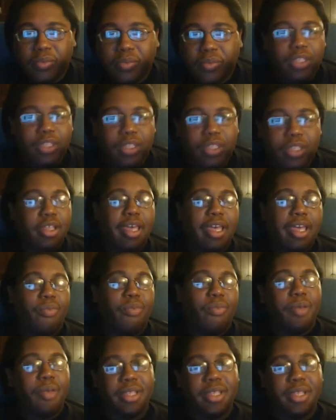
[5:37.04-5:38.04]
You look
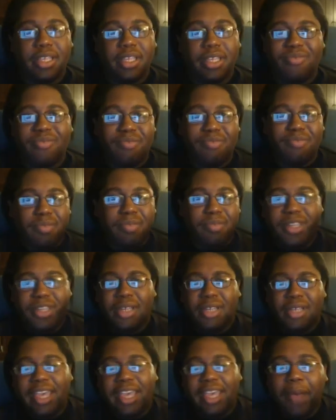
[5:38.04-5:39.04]
at women in
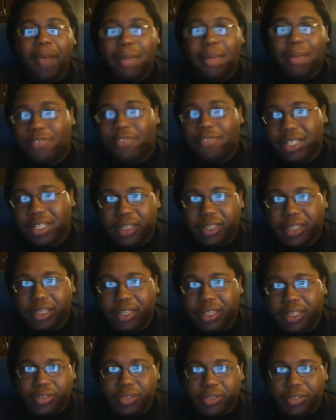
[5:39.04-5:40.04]
hip-hop
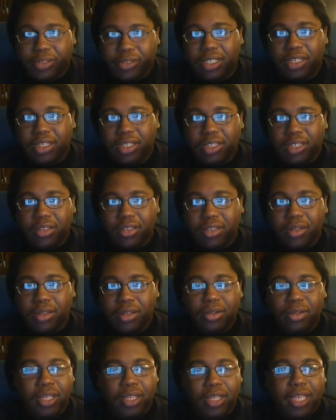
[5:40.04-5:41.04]
videos, you
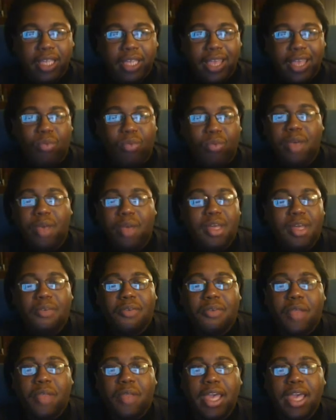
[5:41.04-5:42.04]
know? And women
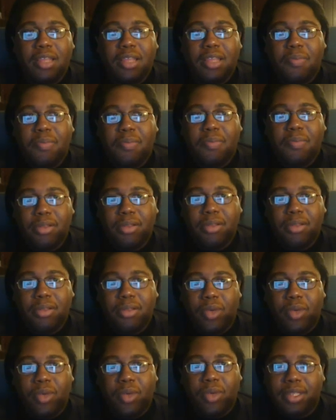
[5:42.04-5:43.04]
complain about the
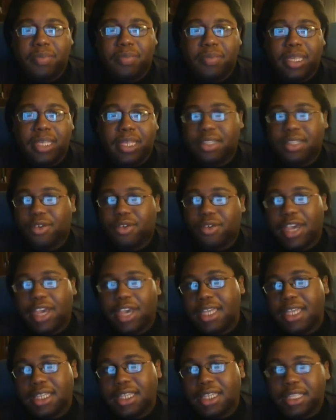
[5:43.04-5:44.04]
women being
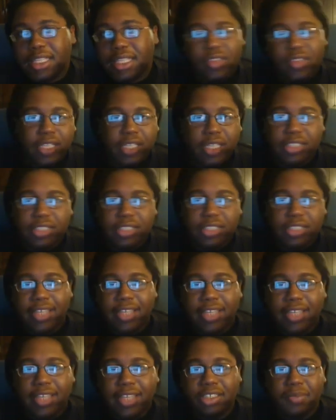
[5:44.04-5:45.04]
degraded and things of
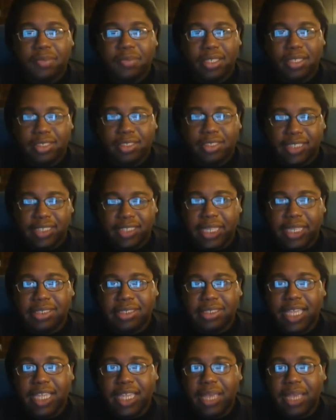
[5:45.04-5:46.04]
that nature, but at the
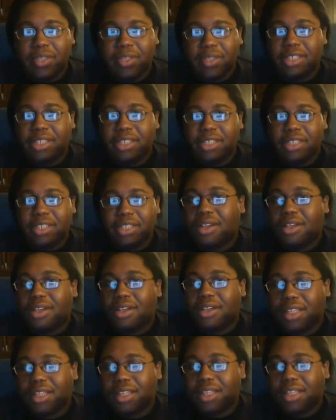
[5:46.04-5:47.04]
same time, these
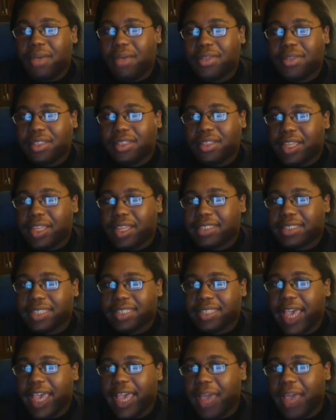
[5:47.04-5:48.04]
girls are allowing the things
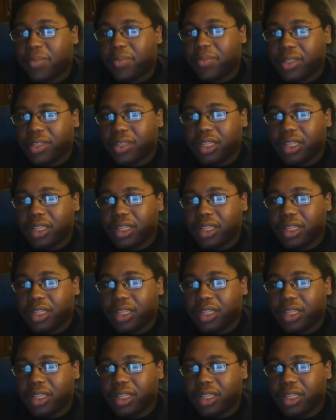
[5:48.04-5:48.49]
to happen,